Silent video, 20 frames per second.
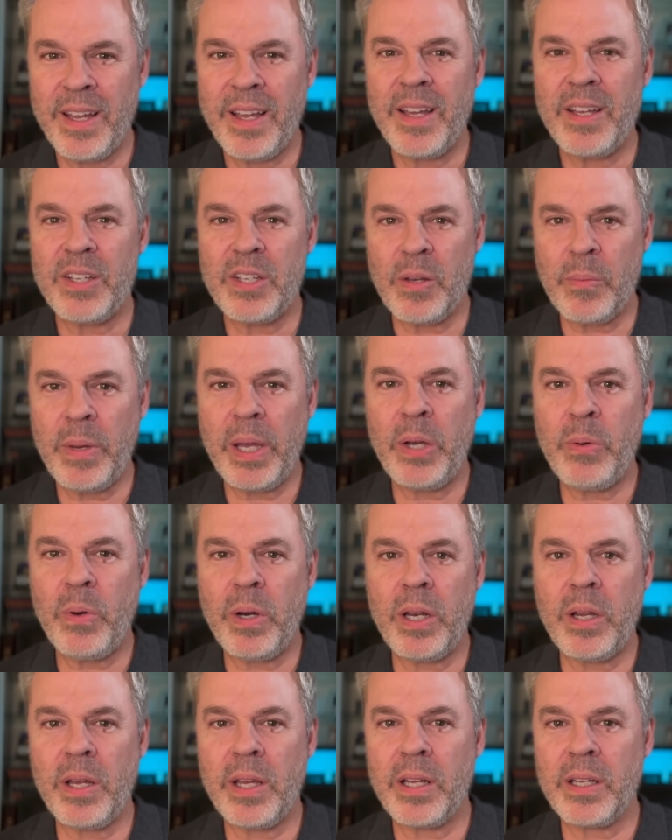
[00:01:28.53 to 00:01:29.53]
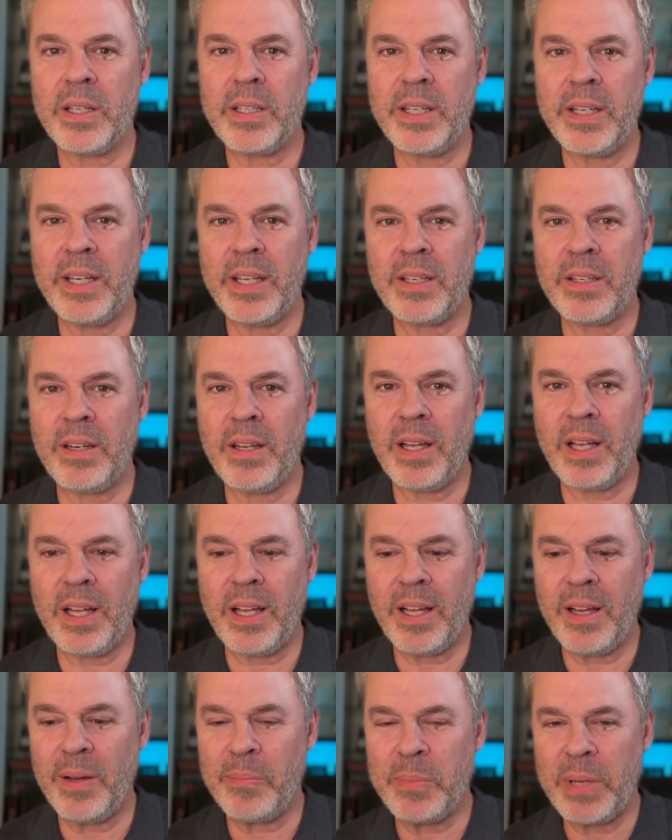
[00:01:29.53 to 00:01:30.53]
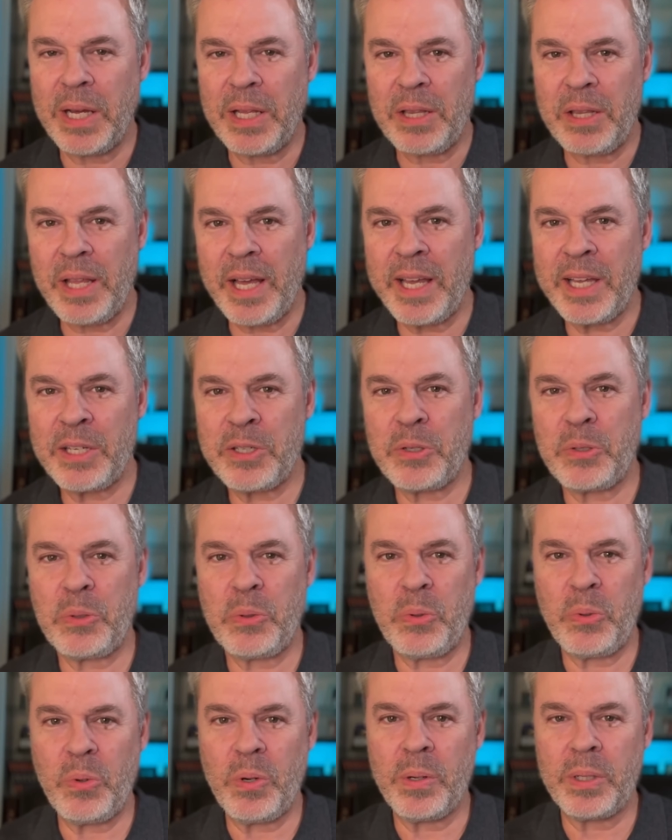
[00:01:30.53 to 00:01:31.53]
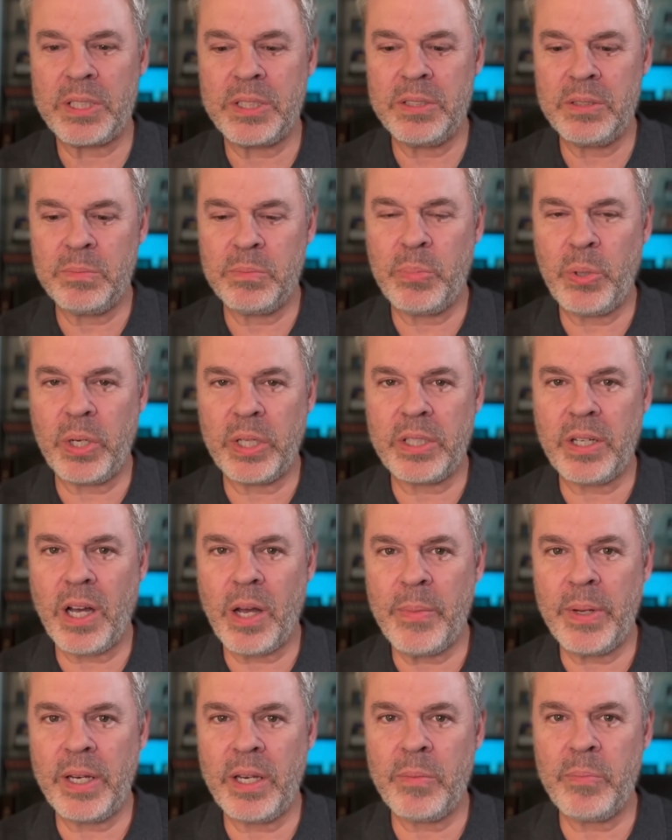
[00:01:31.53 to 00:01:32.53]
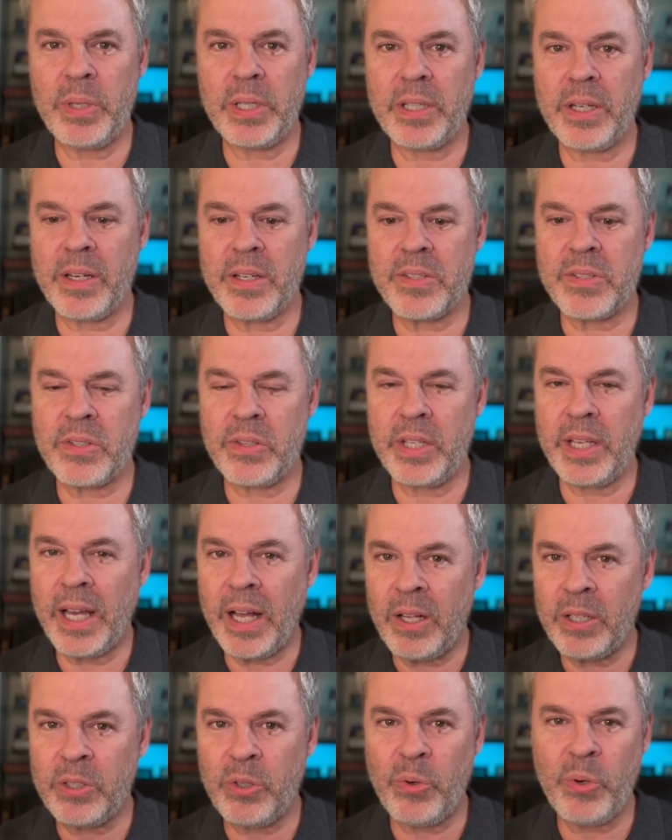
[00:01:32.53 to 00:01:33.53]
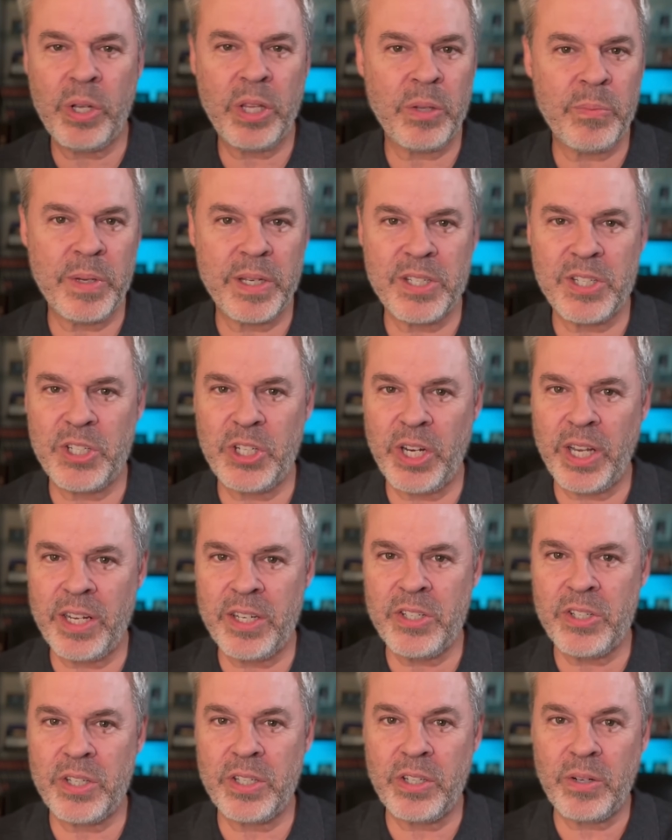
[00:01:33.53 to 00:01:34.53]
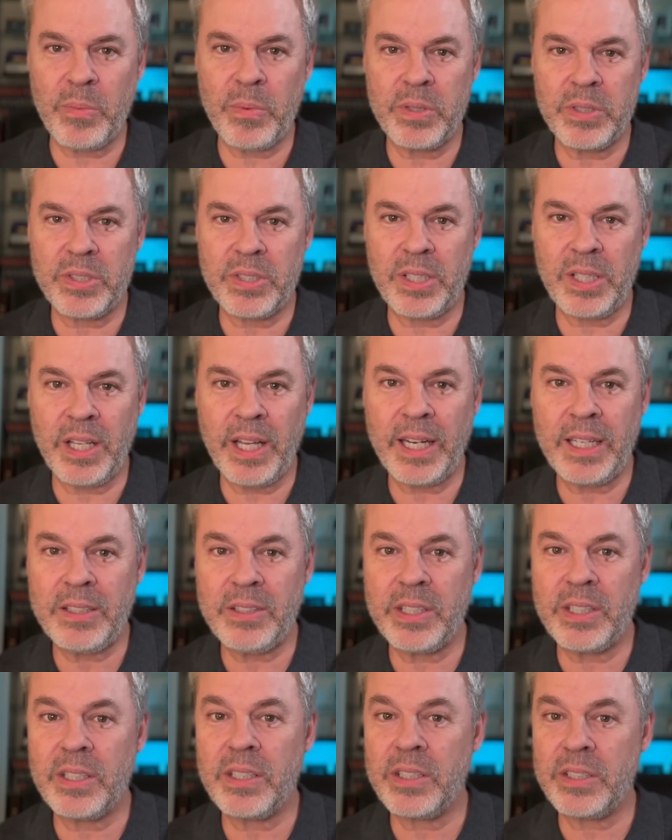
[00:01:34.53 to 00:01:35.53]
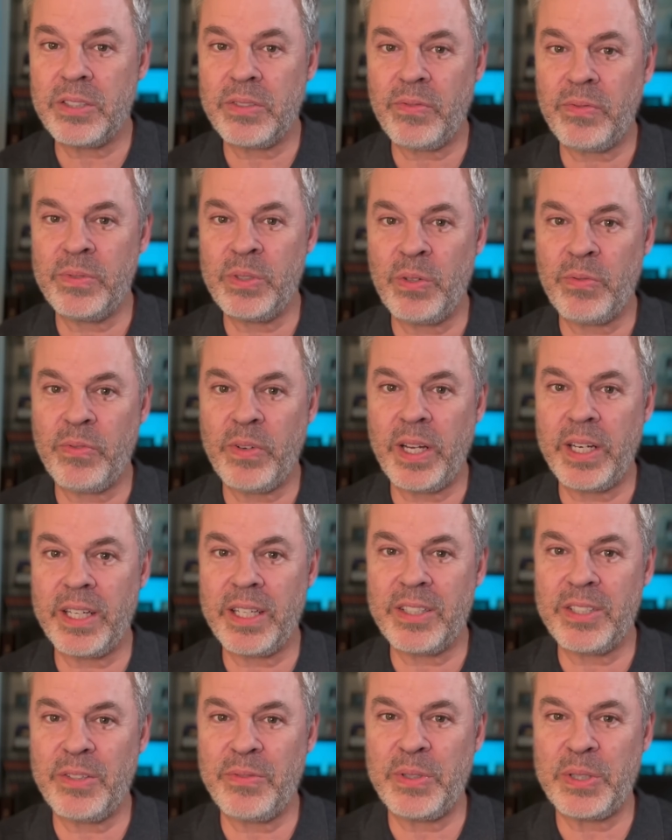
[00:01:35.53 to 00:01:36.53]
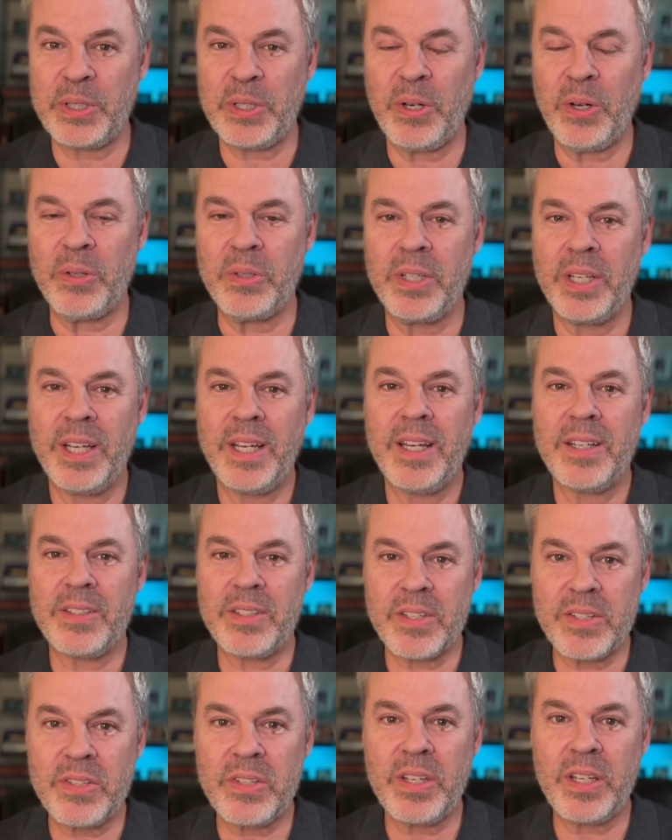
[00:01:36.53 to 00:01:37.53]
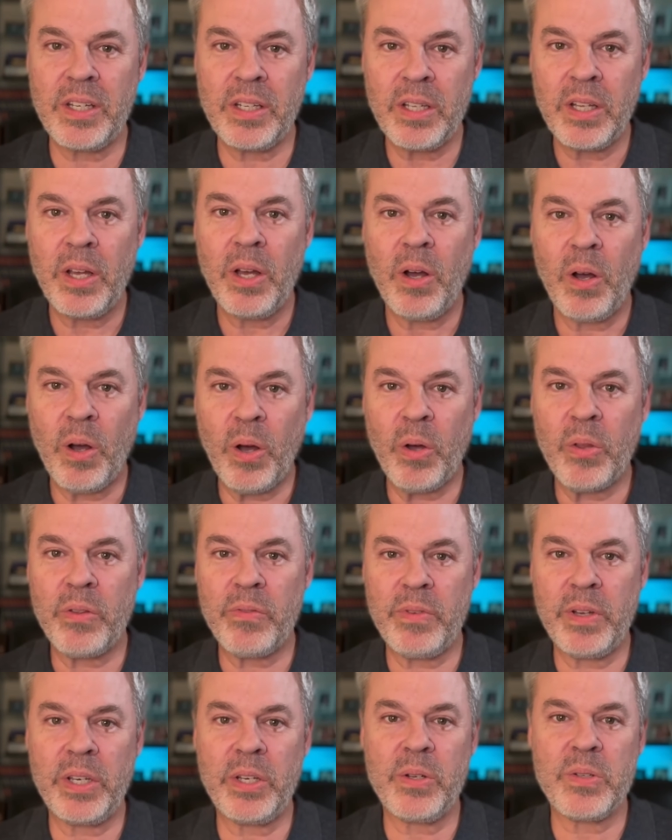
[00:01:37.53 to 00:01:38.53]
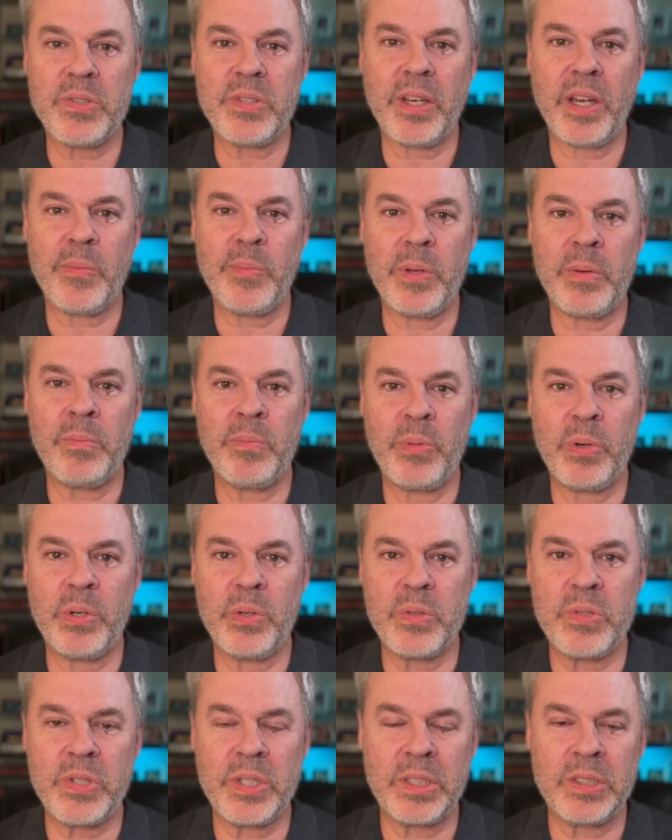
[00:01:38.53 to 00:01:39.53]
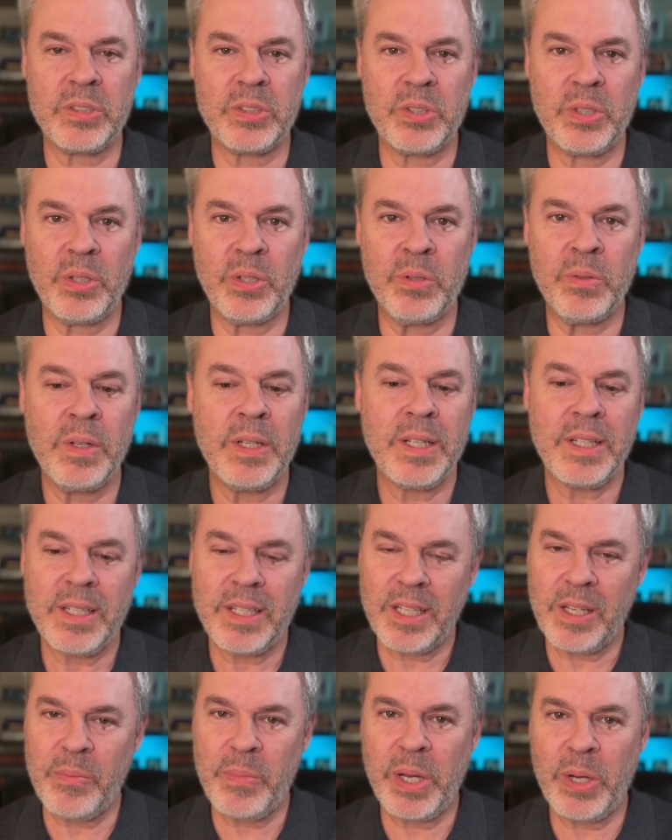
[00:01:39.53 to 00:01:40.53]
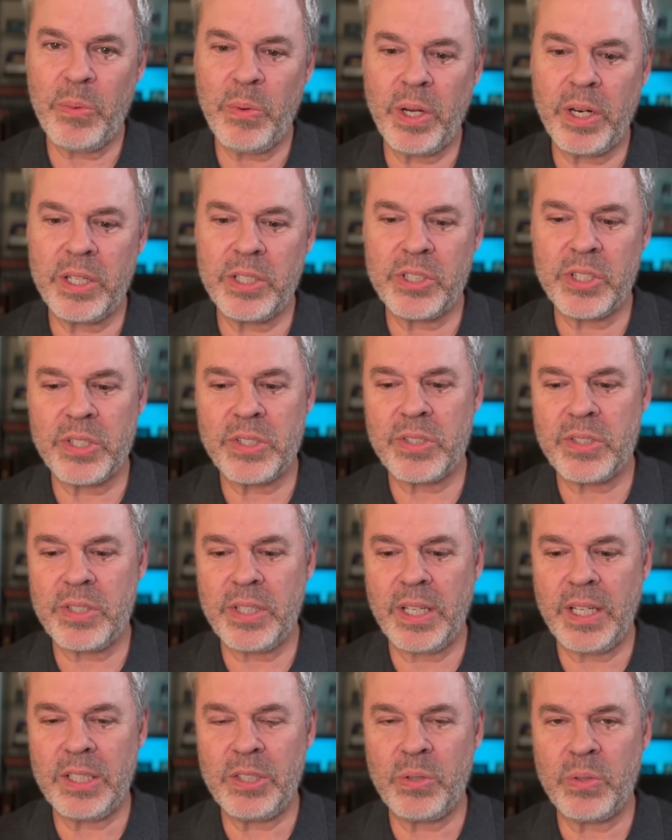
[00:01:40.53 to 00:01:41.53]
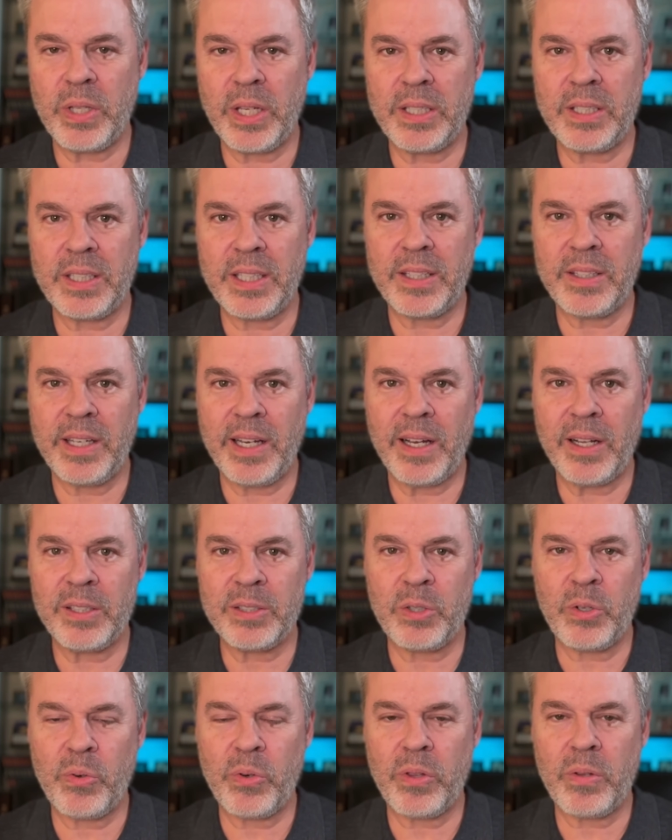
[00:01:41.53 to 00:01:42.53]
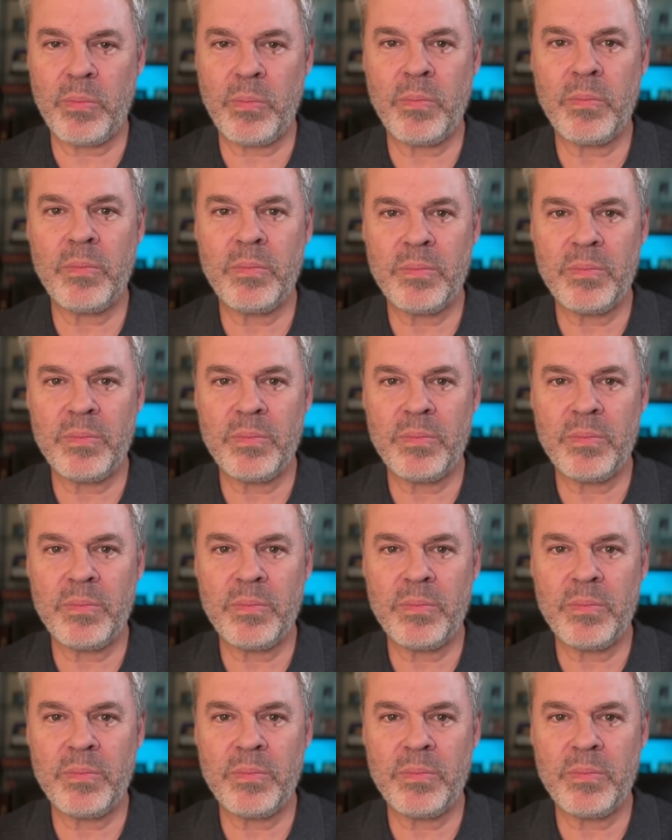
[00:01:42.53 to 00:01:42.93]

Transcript: you may want to hit a like or put a comment in because the algorithm has changed and you're finding it difficult to see all the videos that I've been producing. So you may want to just do that to get the algorithm